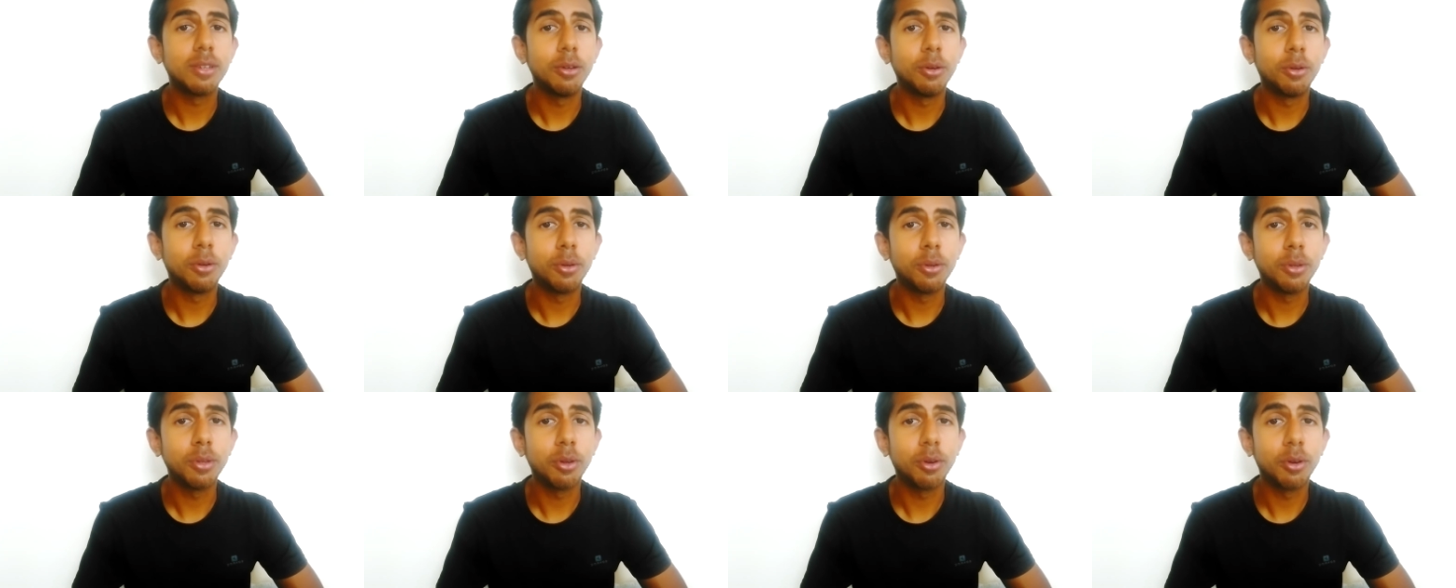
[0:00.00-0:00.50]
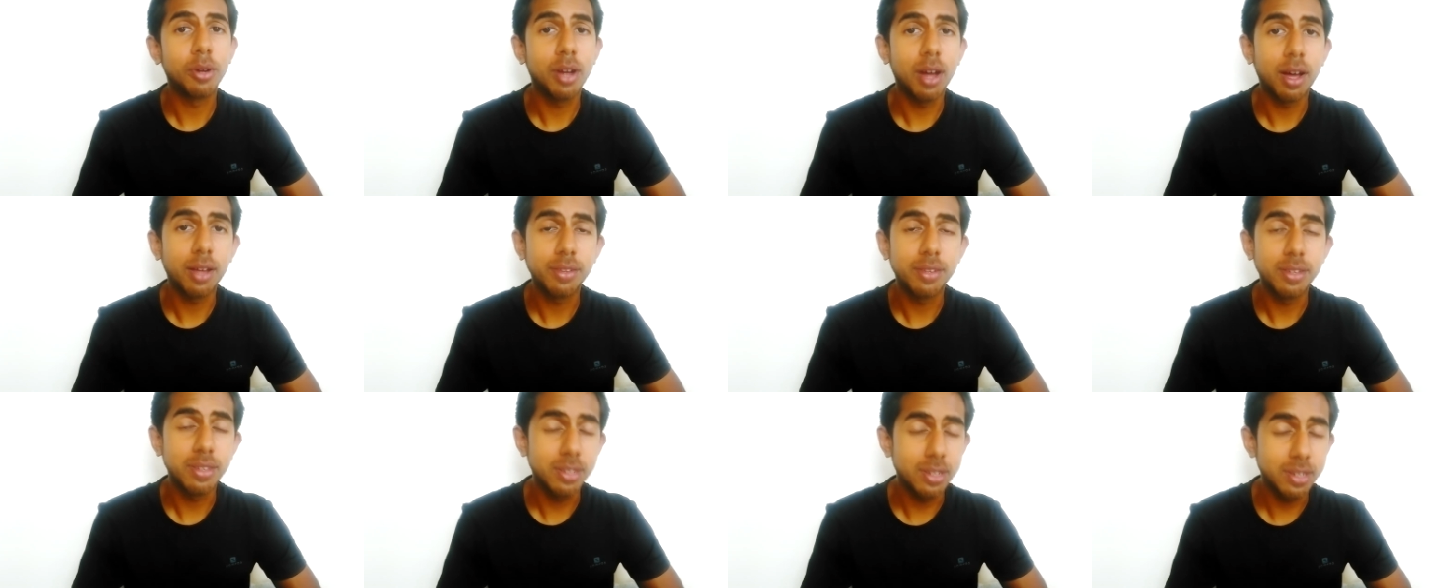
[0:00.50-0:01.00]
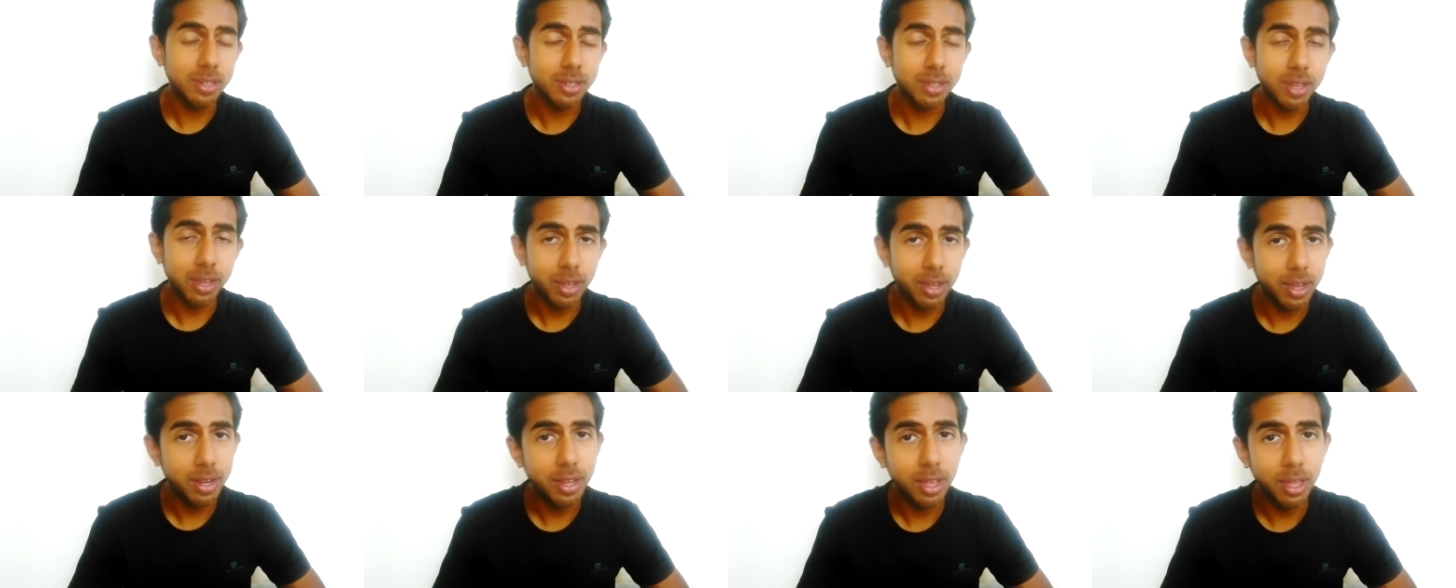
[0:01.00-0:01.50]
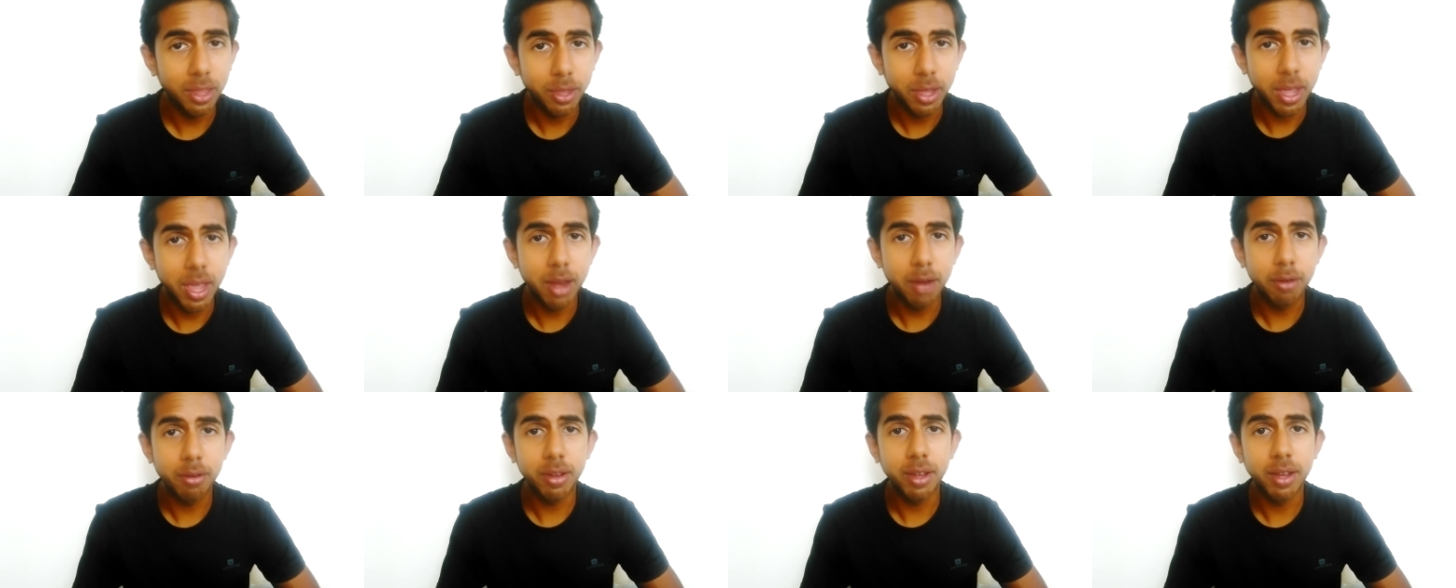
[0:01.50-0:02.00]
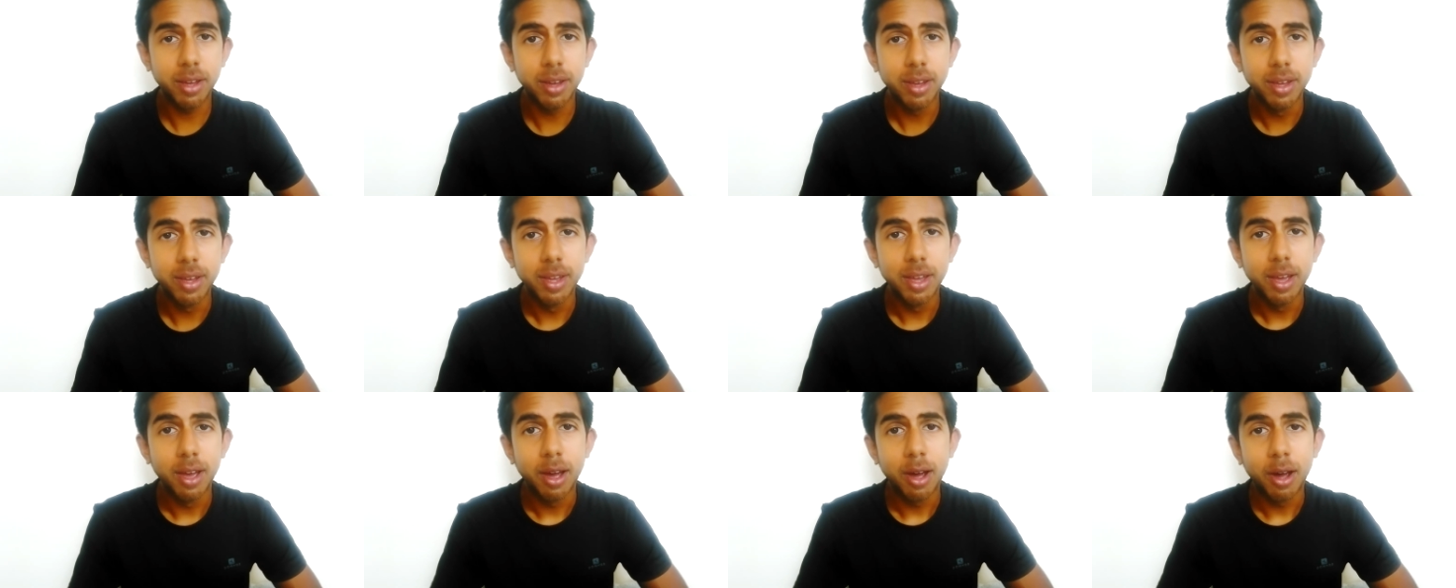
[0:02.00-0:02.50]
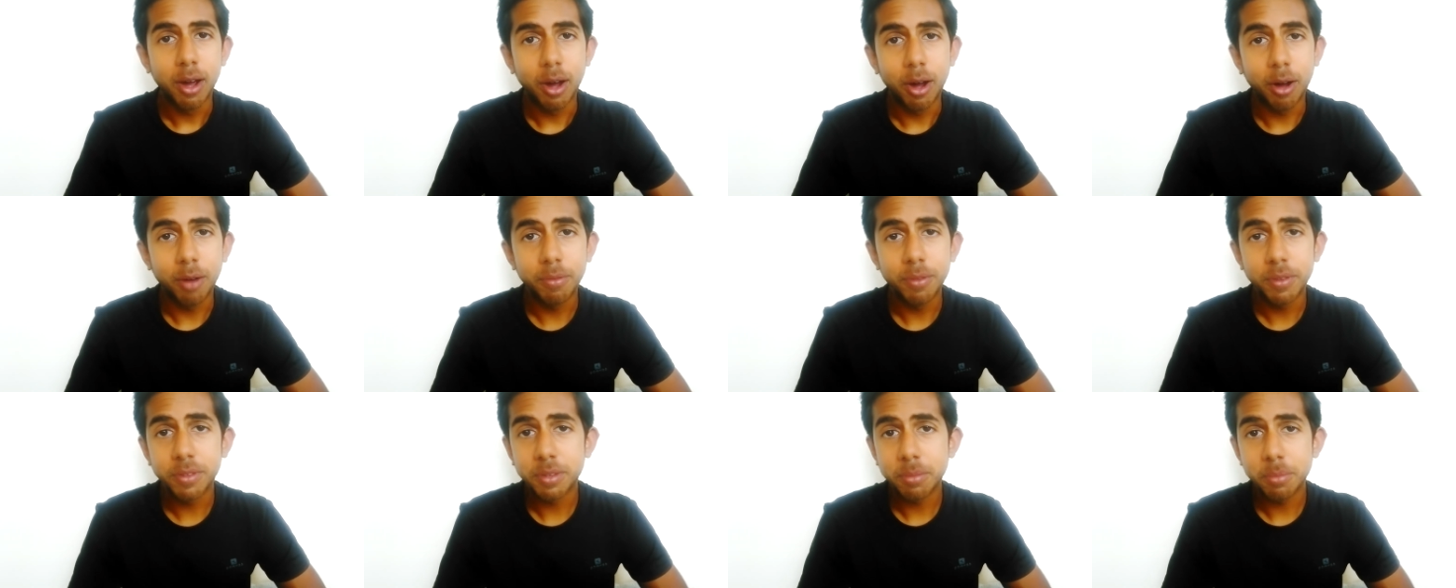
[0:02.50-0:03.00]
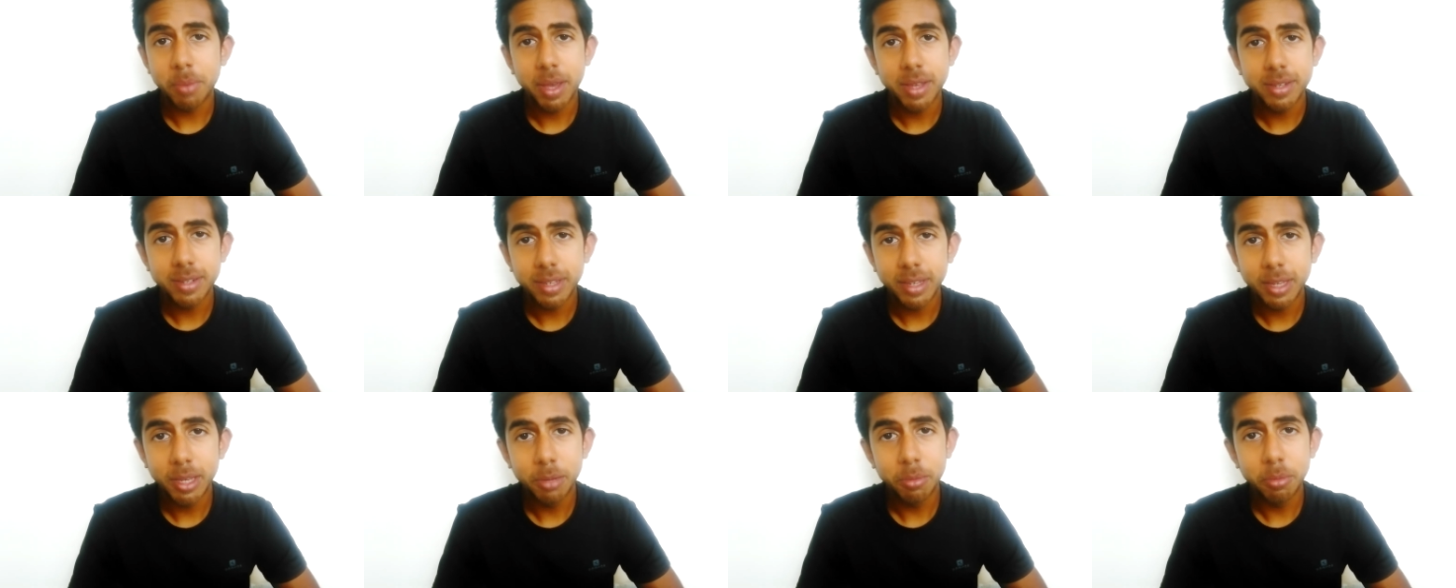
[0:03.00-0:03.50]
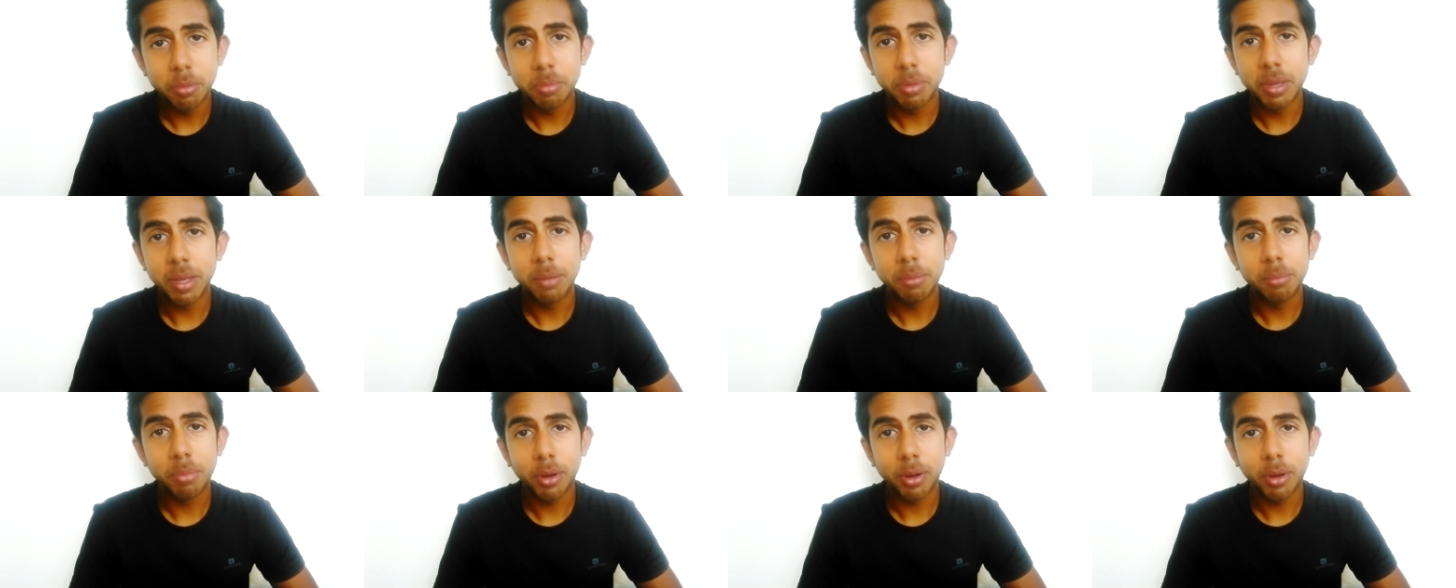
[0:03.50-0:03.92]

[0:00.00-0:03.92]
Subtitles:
Your gut is just like any other area of this amazing human being